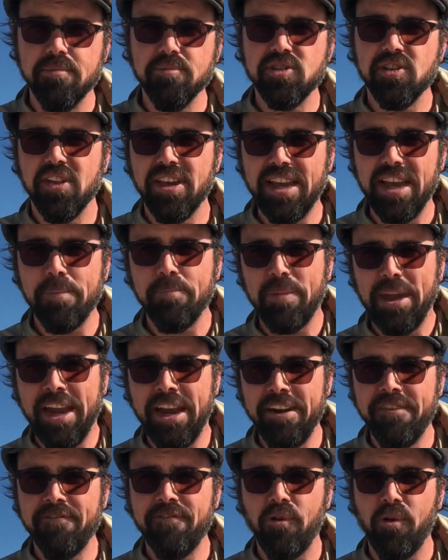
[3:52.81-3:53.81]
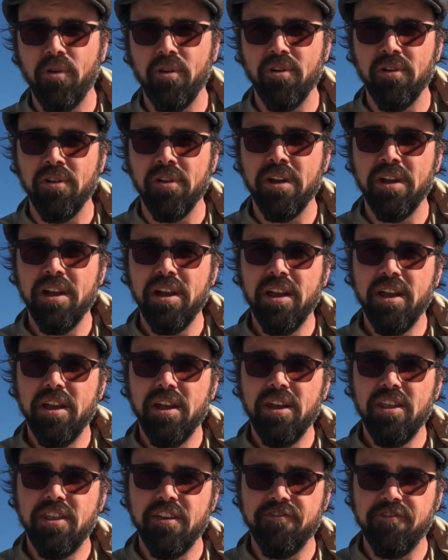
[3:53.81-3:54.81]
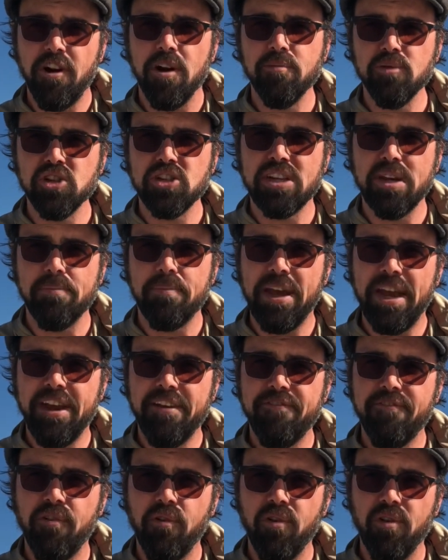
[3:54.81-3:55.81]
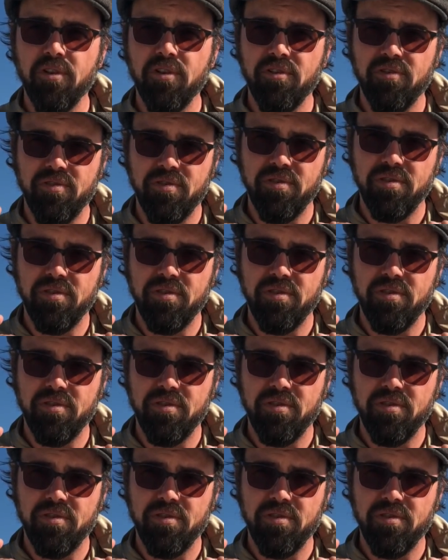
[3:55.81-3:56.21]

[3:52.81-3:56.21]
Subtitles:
So they get paid the farmers get paid for